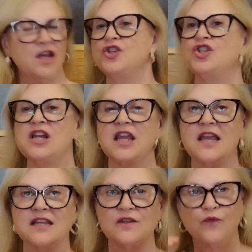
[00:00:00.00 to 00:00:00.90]

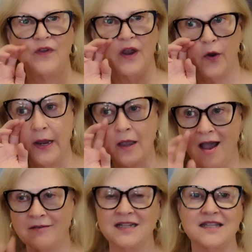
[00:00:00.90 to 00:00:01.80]
She is very
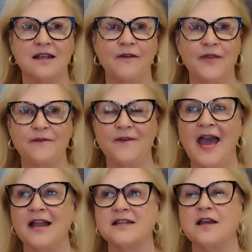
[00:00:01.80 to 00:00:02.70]
cognizant of the
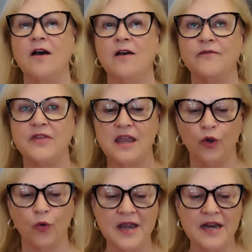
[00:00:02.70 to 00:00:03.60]
fact of the
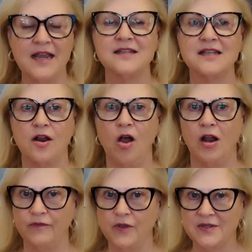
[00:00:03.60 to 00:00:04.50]
ingredients and all
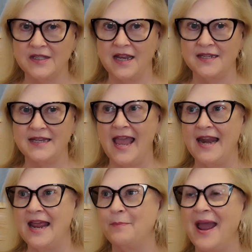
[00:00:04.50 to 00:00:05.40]
of those things and
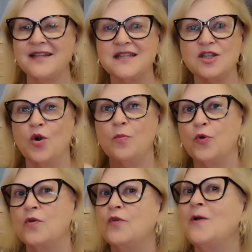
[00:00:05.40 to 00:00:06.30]
it passes her
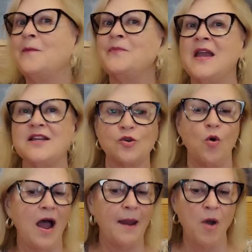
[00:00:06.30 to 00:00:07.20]
approval, so
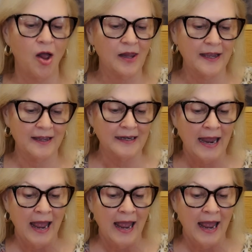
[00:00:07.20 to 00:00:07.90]
I'm all in.